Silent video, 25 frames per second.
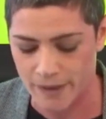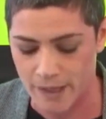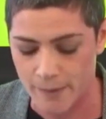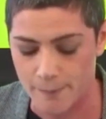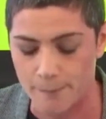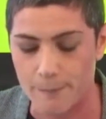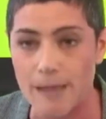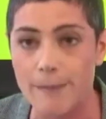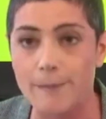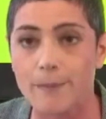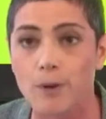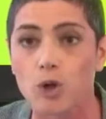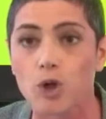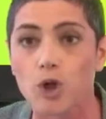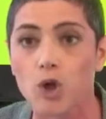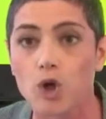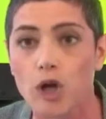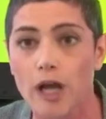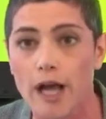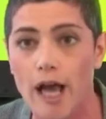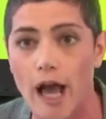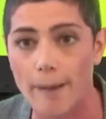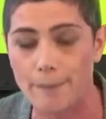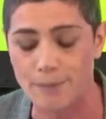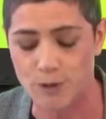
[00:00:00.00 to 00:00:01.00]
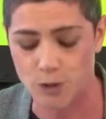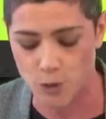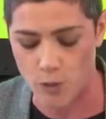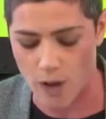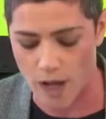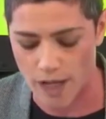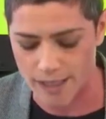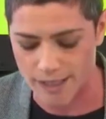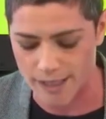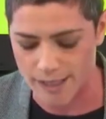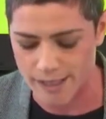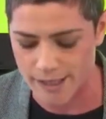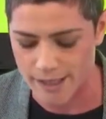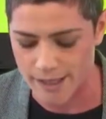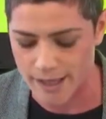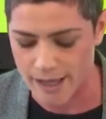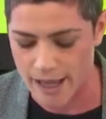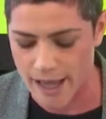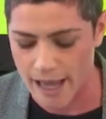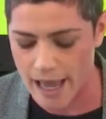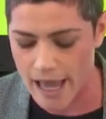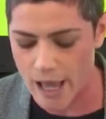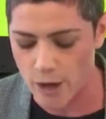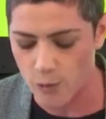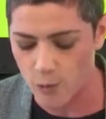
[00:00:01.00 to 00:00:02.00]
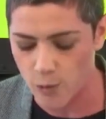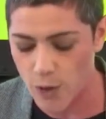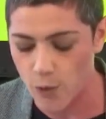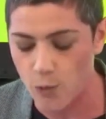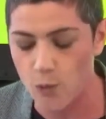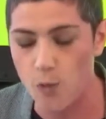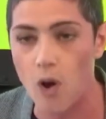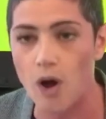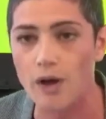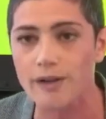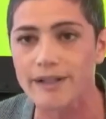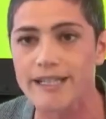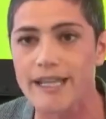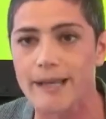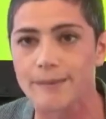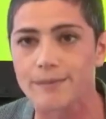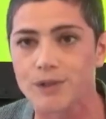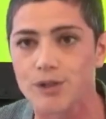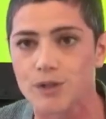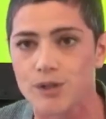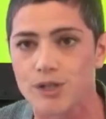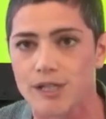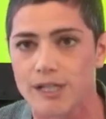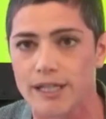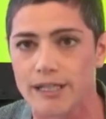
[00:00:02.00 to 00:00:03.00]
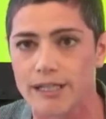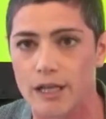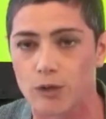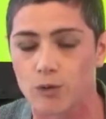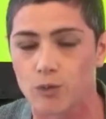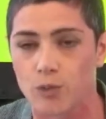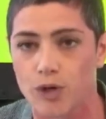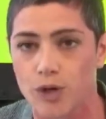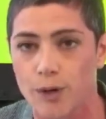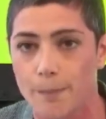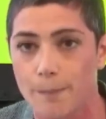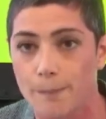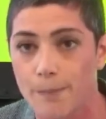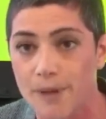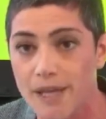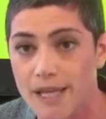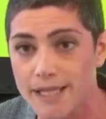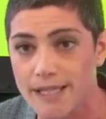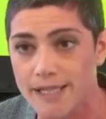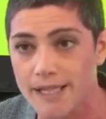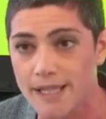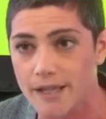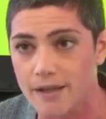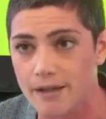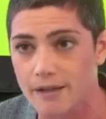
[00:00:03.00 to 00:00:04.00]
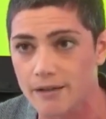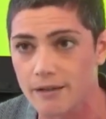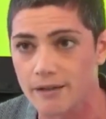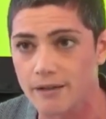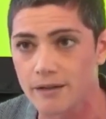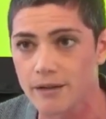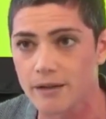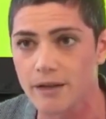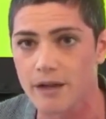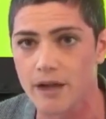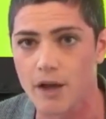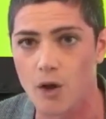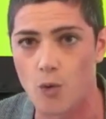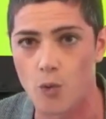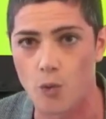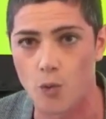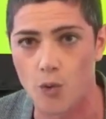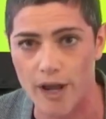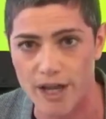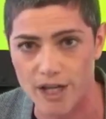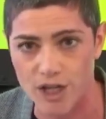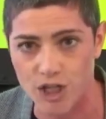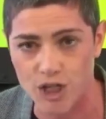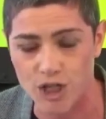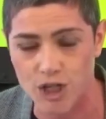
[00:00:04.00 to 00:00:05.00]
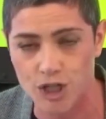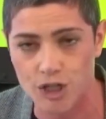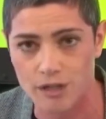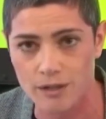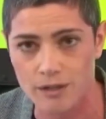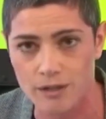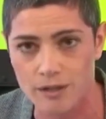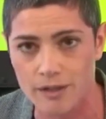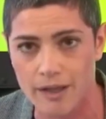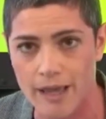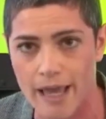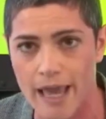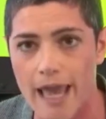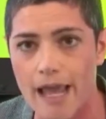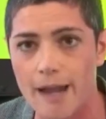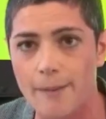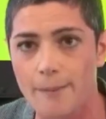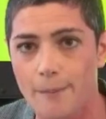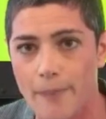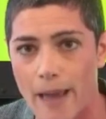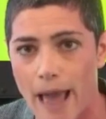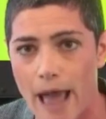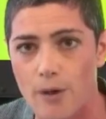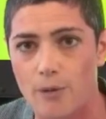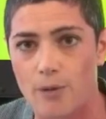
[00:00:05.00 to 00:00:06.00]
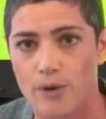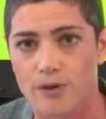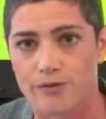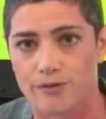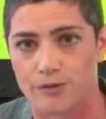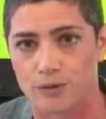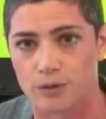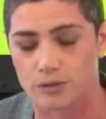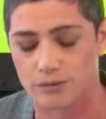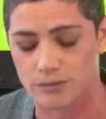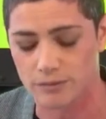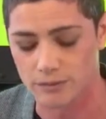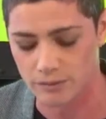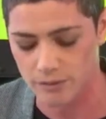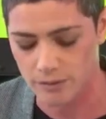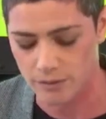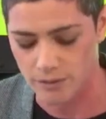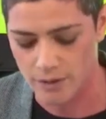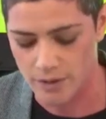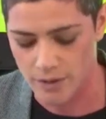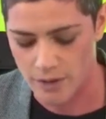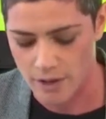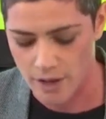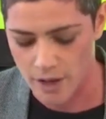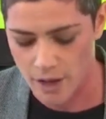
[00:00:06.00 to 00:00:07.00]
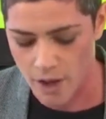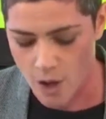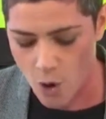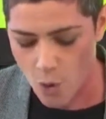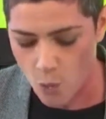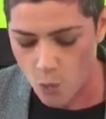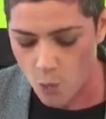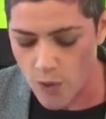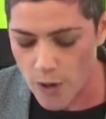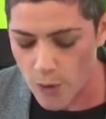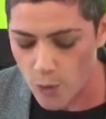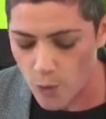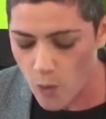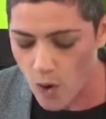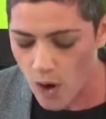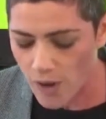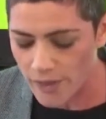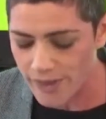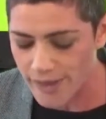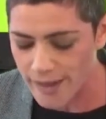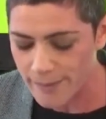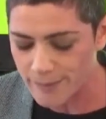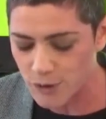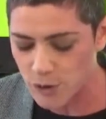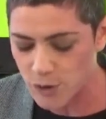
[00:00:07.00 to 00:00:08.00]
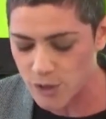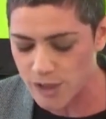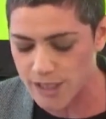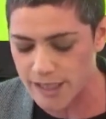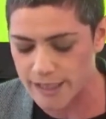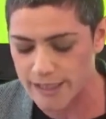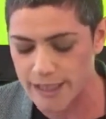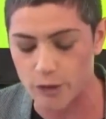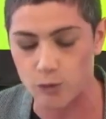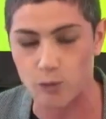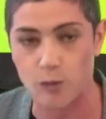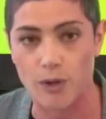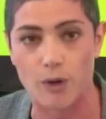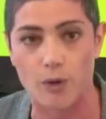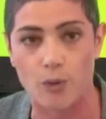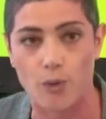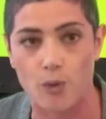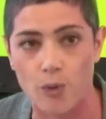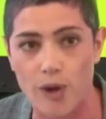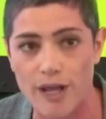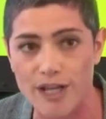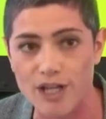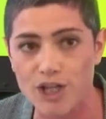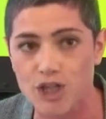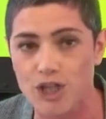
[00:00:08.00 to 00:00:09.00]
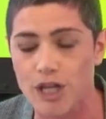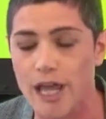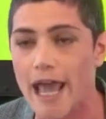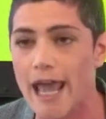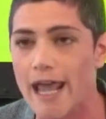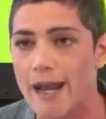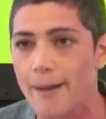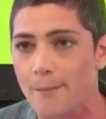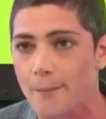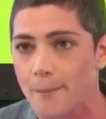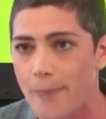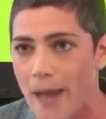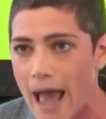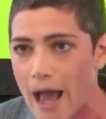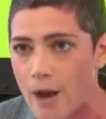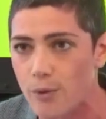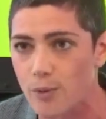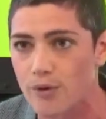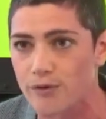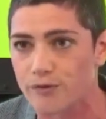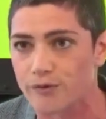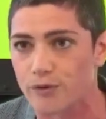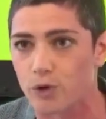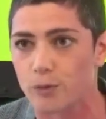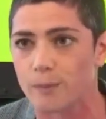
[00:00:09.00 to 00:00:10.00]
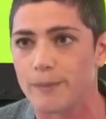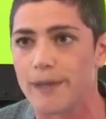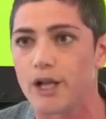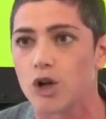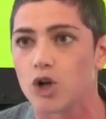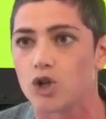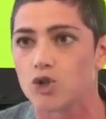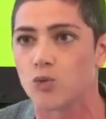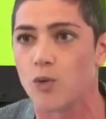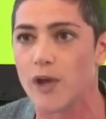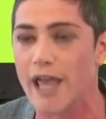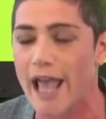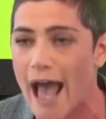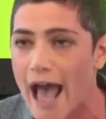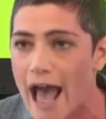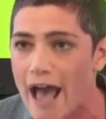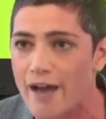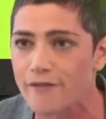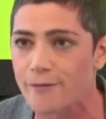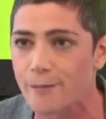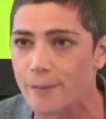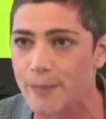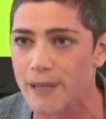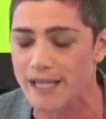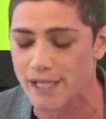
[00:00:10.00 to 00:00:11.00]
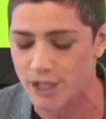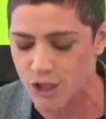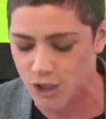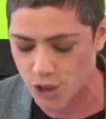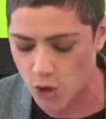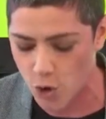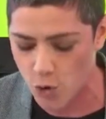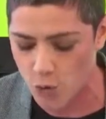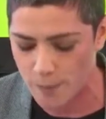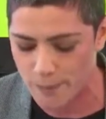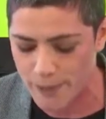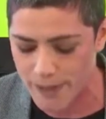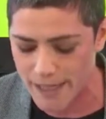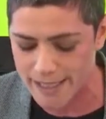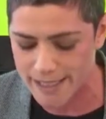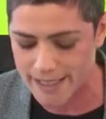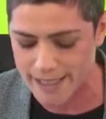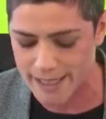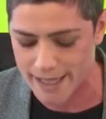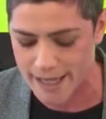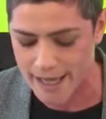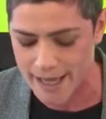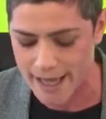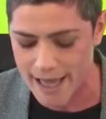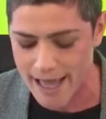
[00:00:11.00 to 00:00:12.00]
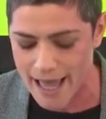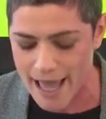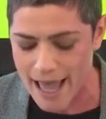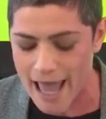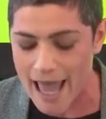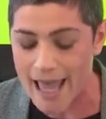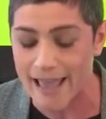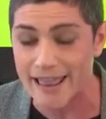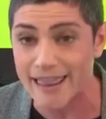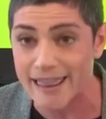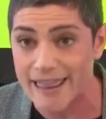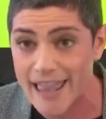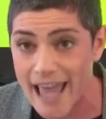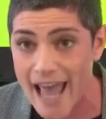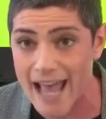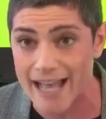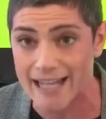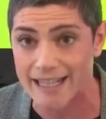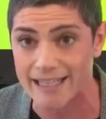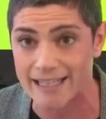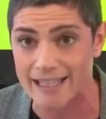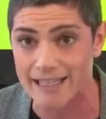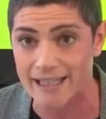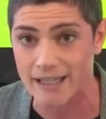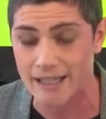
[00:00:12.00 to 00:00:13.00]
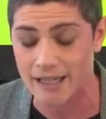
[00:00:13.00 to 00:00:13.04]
People look up to us, and we want them to see that we're busy, rich, and powerful. We want them to see that we're rich and powerful because we have been so busy, and that